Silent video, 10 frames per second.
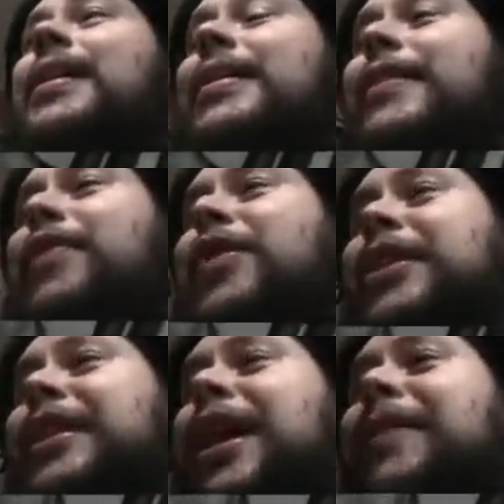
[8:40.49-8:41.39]
They've got a
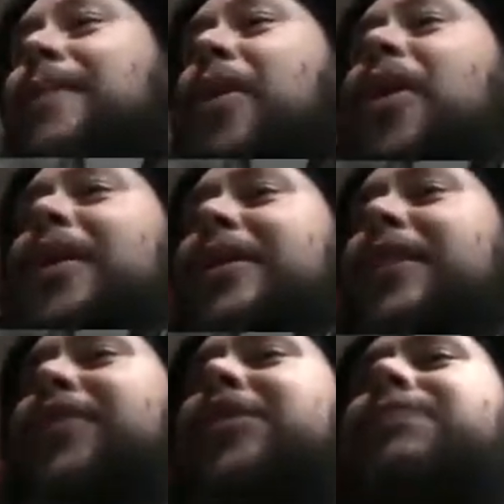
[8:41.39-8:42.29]
young mind,
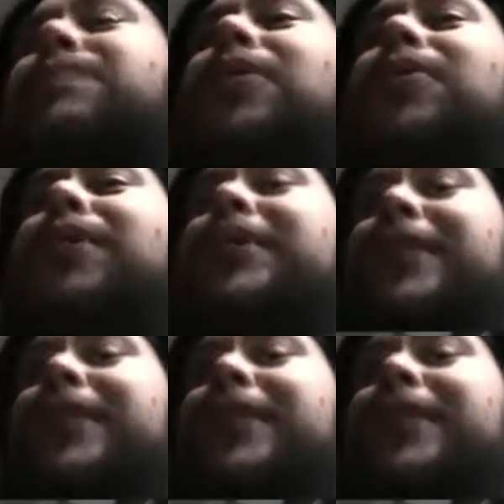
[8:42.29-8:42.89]
they're exploring, they're